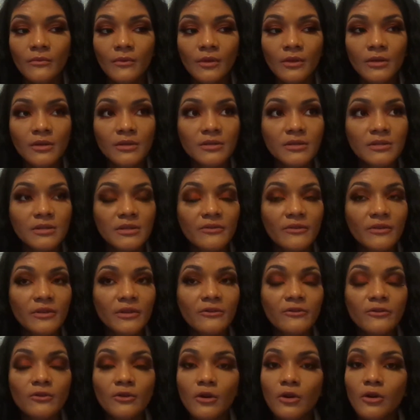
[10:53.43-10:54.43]
because even
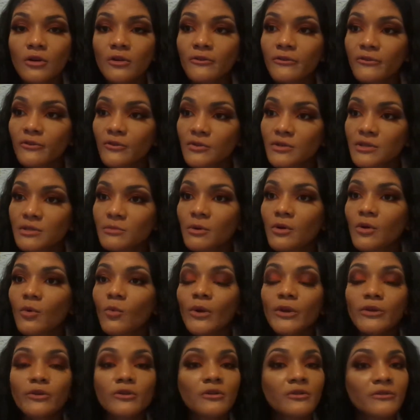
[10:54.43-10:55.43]
if you're confused about
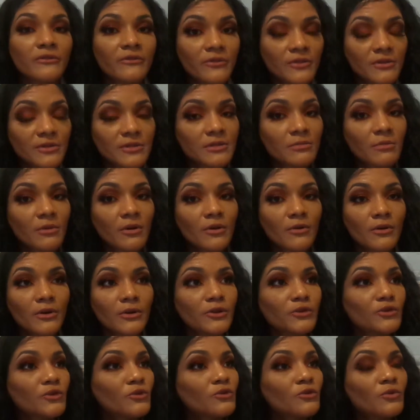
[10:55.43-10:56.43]
what you're confused about
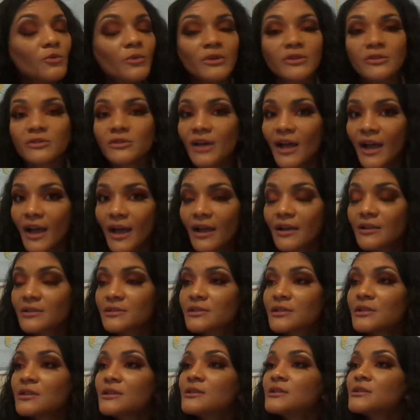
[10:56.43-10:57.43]
and you don't know what to
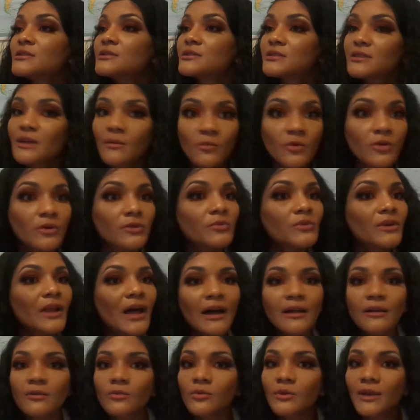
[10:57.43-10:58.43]
ask, someone
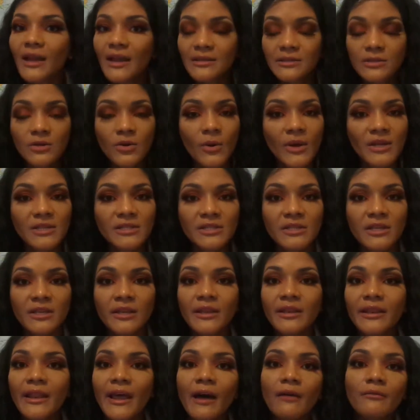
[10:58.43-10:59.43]
will, will ask a question
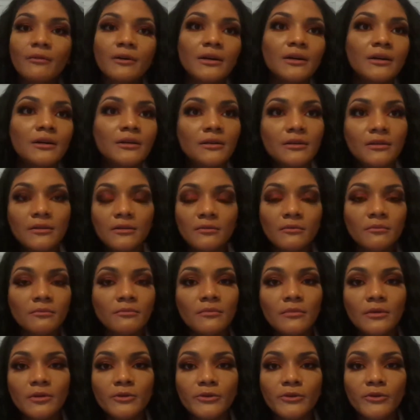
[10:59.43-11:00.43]
and that will,
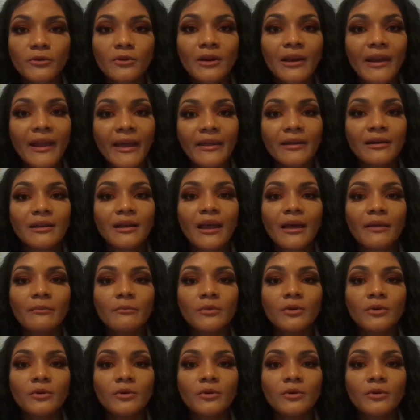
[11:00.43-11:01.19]
you know, light a light